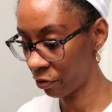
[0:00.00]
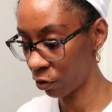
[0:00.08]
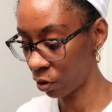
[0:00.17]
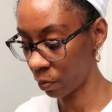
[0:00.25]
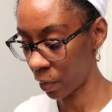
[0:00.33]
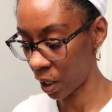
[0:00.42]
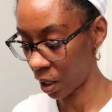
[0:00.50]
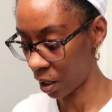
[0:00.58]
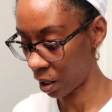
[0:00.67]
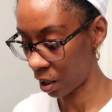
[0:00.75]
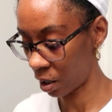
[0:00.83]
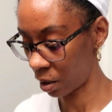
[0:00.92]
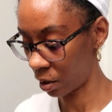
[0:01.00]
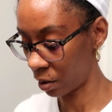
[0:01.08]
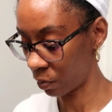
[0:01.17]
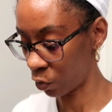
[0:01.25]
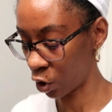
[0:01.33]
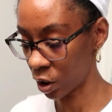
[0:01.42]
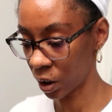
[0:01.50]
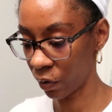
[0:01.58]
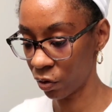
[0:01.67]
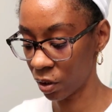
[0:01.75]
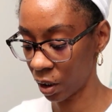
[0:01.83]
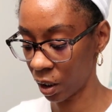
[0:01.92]
for my um, wash
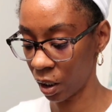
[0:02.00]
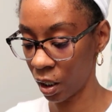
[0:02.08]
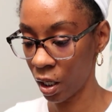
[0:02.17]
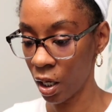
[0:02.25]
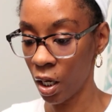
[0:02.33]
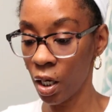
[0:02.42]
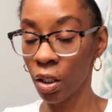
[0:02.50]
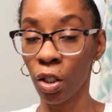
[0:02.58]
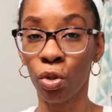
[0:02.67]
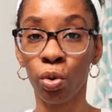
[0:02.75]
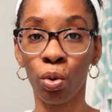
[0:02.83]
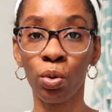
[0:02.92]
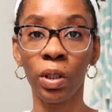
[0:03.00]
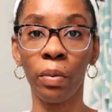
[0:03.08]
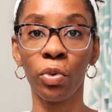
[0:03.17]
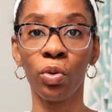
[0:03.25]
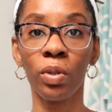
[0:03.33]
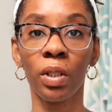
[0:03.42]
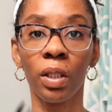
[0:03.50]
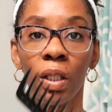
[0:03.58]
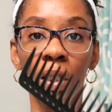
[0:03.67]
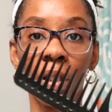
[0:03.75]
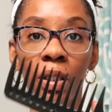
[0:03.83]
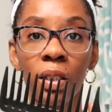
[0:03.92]
day routine. The tools I'm using
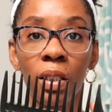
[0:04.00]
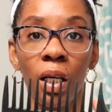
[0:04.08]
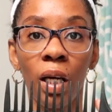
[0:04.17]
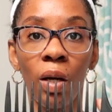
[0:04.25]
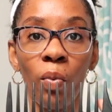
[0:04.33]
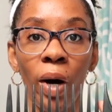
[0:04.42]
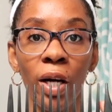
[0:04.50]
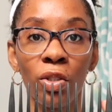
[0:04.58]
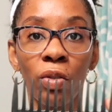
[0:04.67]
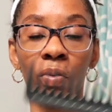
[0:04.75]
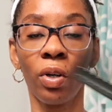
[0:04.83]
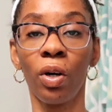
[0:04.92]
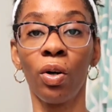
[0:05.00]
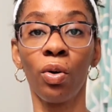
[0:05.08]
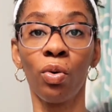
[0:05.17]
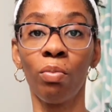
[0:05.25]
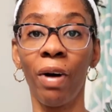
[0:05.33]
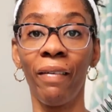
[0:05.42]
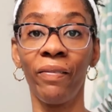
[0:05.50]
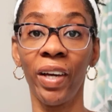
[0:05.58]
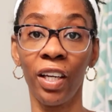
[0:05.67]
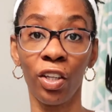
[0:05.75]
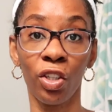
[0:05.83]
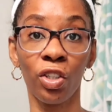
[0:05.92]
is a wide tooth comb, my
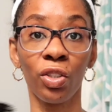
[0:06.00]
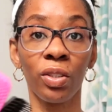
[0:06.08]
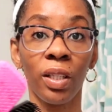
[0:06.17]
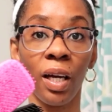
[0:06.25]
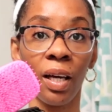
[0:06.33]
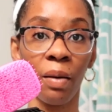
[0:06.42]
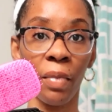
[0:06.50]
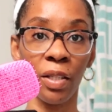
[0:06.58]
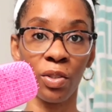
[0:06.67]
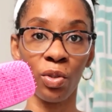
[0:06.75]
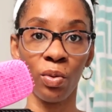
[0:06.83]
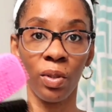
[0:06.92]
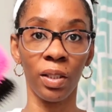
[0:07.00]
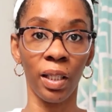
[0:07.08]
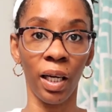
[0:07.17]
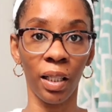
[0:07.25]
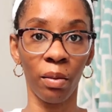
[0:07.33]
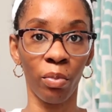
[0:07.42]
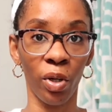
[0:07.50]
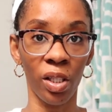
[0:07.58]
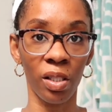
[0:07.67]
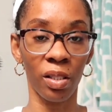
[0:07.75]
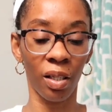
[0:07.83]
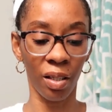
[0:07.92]
fingers, and my two detangling
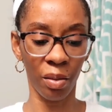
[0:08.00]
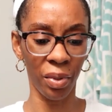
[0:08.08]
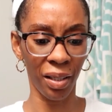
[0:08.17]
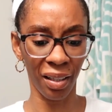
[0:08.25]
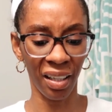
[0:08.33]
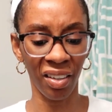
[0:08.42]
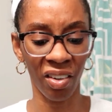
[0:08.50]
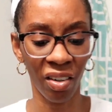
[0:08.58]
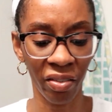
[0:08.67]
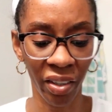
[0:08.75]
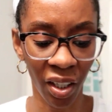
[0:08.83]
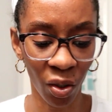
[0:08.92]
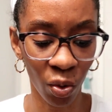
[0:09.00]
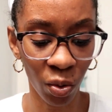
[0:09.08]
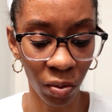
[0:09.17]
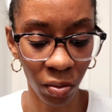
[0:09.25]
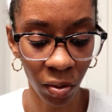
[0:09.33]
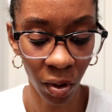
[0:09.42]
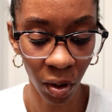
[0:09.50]
brushes that need to be cleaned off ill.